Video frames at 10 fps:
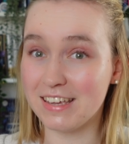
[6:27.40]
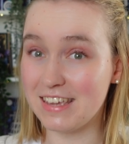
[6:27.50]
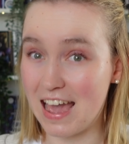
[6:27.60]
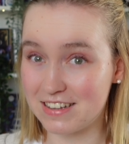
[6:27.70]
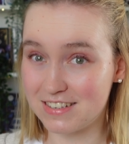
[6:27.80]

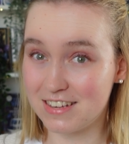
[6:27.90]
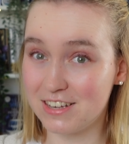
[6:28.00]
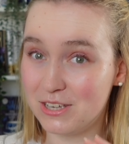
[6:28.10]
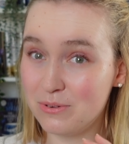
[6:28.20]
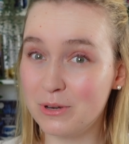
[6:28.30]
yes,
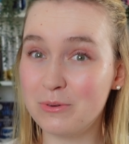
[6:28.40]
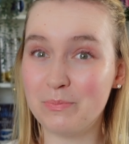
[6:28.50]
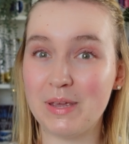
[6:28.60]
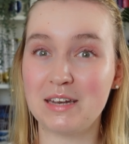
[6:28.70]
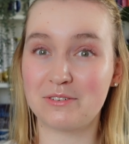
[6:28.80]
you can
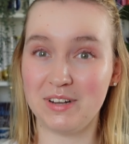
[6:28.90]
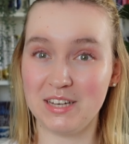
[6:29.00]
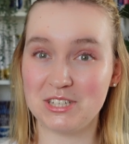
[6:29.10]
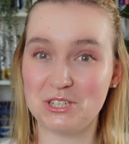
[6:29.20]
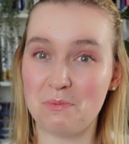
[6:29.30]
be in a
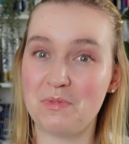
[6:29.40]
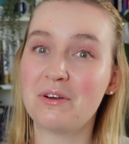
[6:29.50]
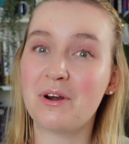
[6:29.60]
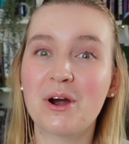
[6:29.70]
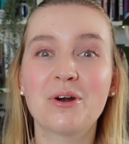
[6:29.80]
relationship.
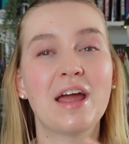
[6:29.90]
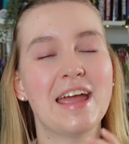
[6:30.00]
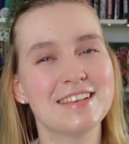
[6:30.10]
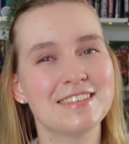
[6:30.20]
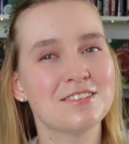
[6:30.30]
There are
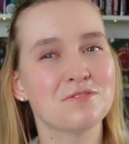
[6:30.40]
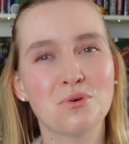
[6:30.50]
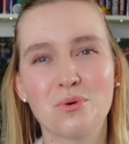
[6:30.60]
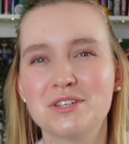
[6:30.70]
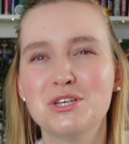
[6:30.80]
aces, of
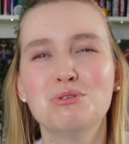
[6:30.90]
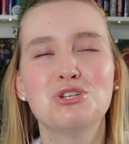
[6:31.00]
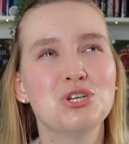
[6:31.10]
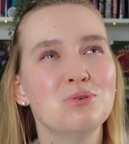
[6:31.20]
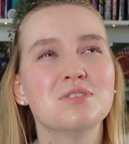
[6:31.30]
course, who
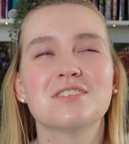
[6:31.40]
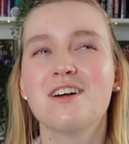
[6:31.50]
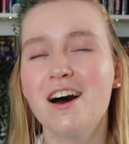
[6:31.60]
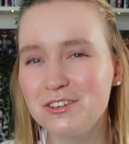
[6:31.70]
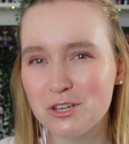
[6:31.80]
choose
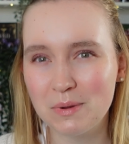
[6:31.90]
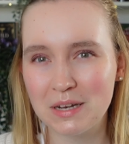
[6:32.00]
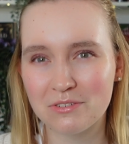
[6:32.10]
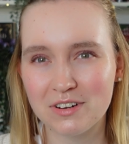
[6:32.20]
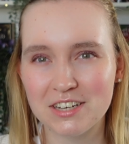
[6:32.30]
not to be in
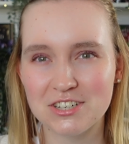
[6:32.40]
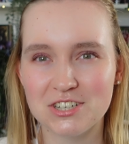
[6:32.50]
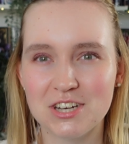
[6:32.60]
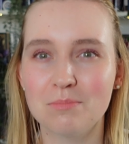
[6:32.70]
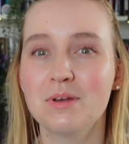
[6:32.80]
a
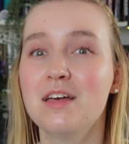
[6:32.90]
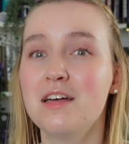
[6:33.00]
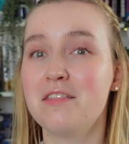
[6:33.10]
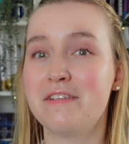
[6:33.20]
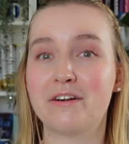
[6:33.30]
relationship.
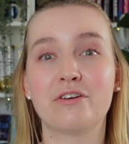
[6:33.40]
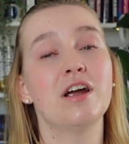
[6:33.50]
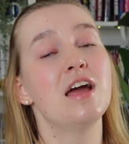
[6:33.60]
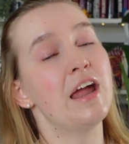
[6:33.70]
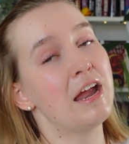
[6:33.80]
There are
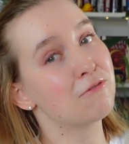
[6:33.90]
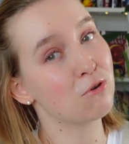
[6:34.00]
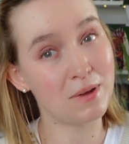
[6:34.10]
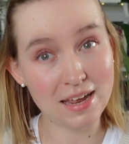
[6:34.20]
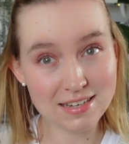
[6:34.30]

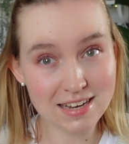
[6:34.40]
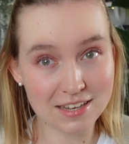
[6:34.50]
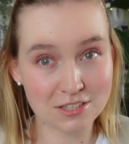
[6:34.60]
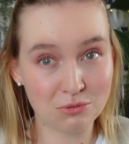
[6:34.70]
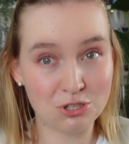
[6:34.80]

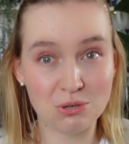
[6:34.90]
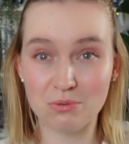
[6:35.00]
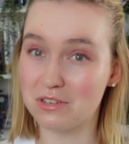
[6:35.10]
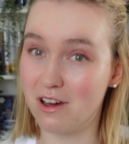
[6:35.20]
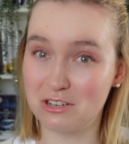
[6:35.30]
aromantics who
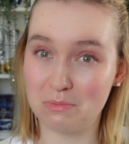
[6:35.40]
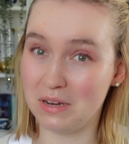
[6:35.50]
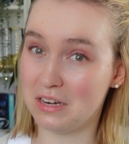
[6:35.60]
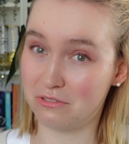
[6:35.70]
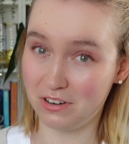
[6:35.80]
choose not to
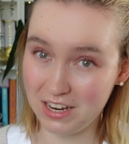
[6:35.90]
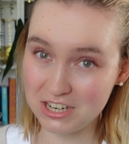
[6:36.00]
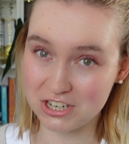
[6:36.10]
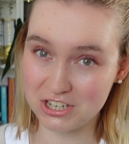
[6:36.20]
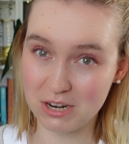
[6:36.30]
be in a
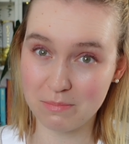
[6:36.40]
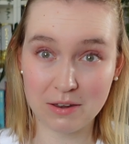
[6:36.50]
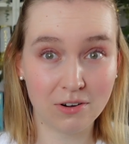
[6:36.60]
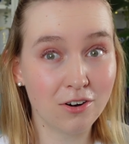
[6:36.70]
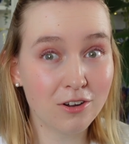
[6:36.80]
relationship.
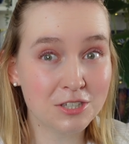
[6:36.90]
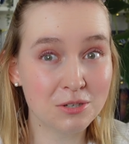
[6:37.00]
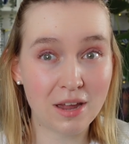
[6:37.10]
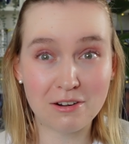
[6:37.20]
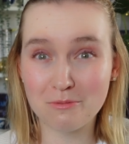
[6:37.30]
There are
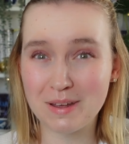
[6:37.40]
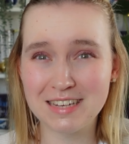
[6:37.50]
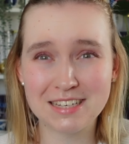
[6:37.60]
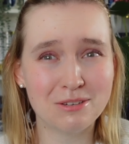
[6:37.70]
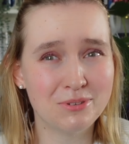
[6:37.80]
also
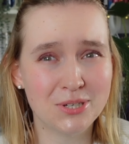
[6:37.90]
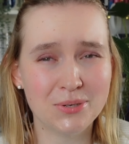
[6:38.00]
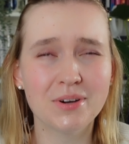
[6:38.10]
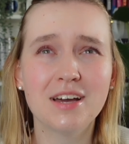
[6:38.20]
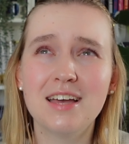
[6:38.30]
aromantics who do.